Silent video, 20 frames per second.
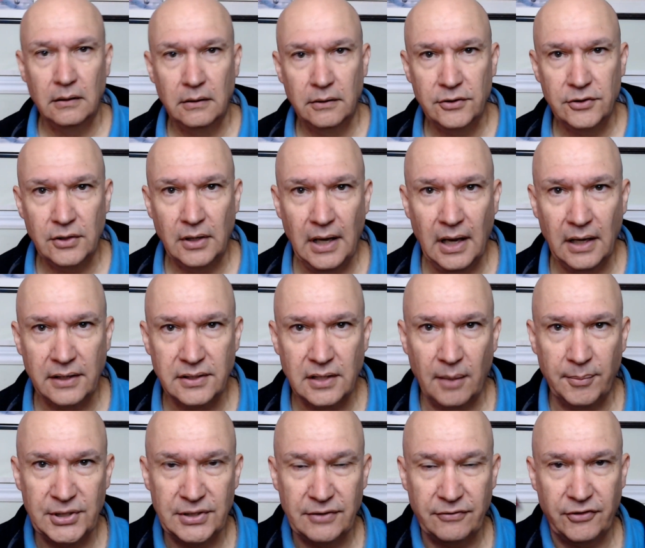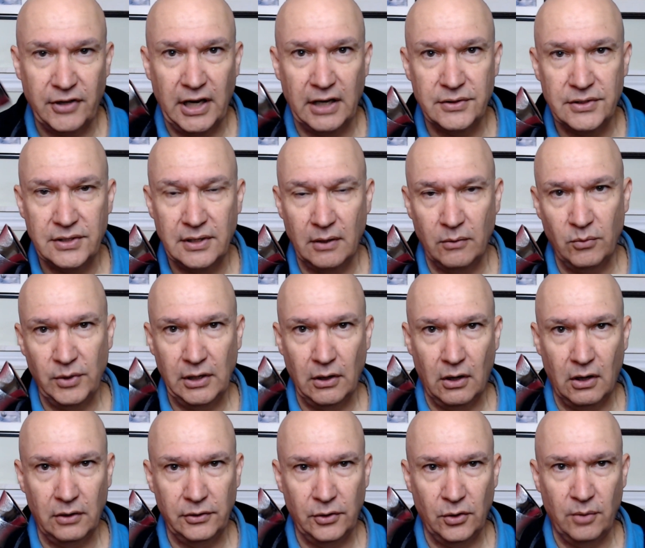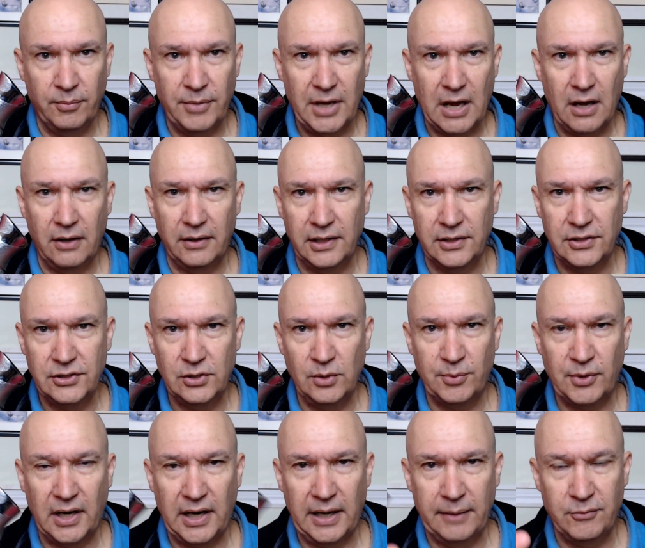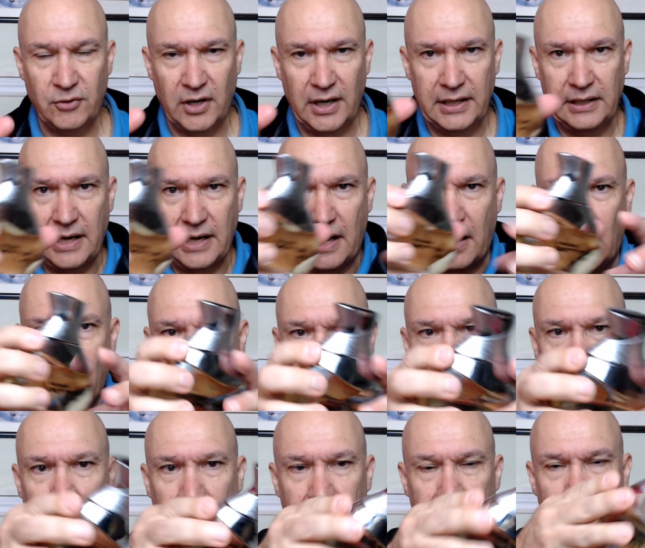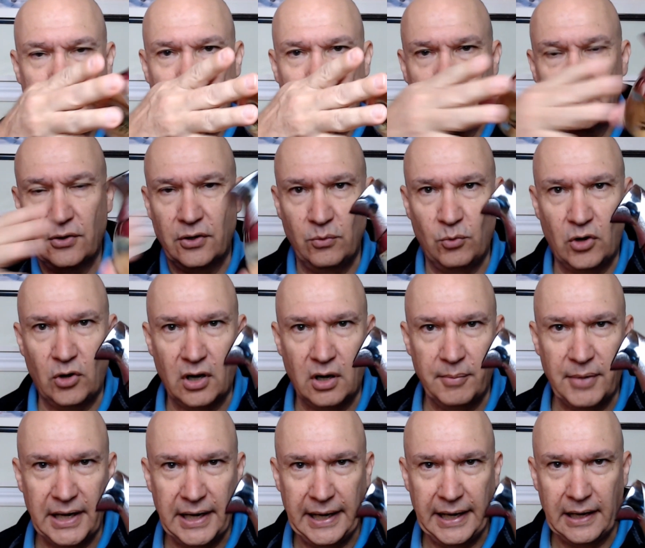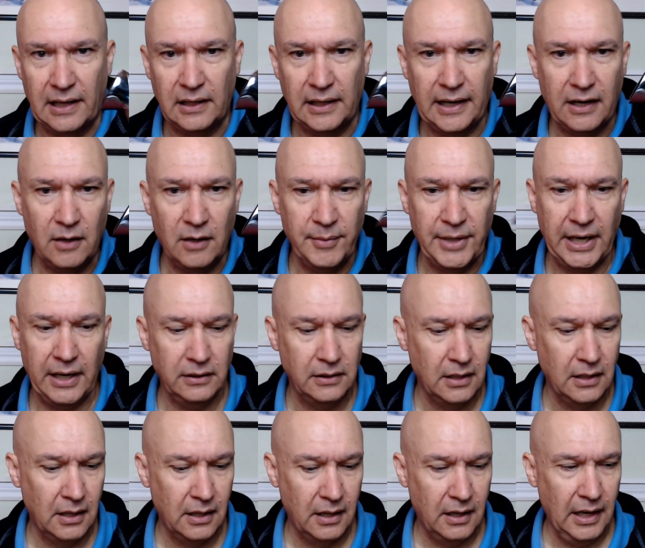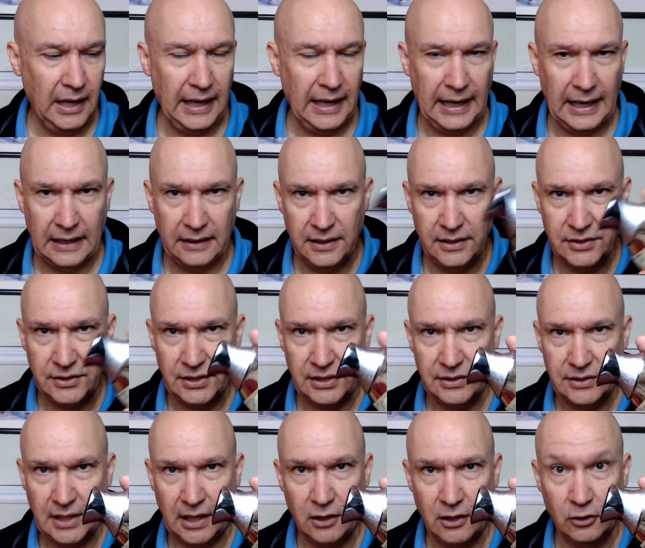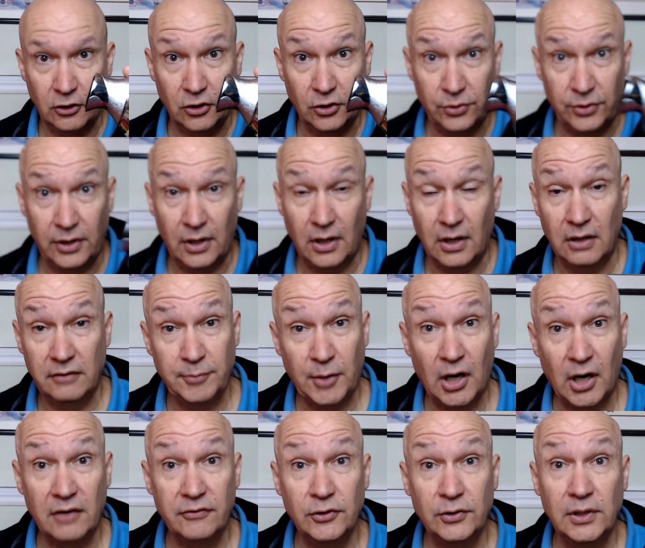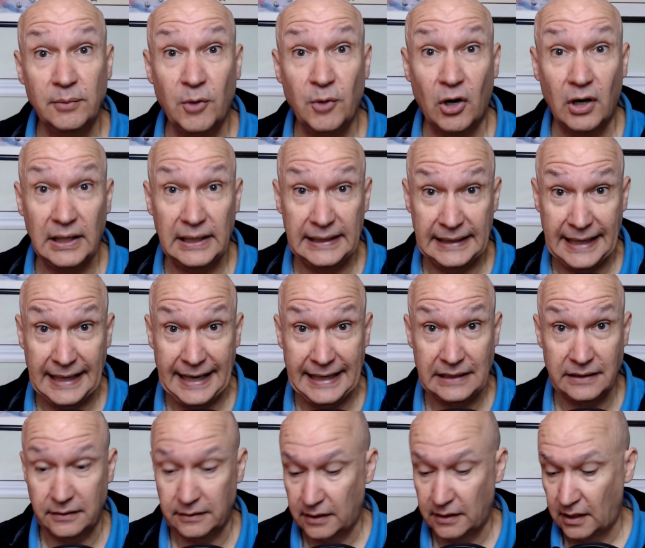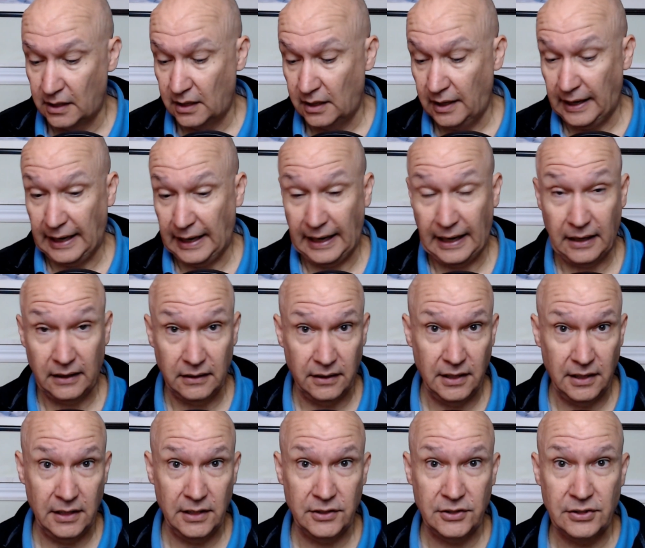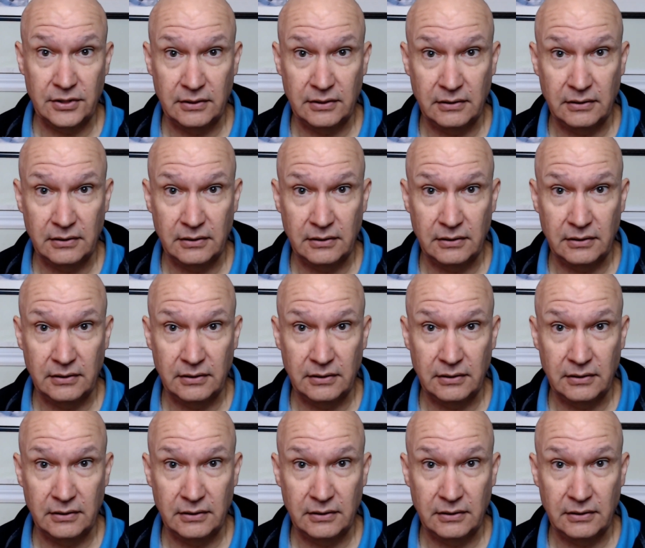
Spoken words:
So next up is a fragrance that we all know about. It's super hyped right now. It's Detour Noir by Haramain, and this is a clone of Parfum de Marly Layton, and this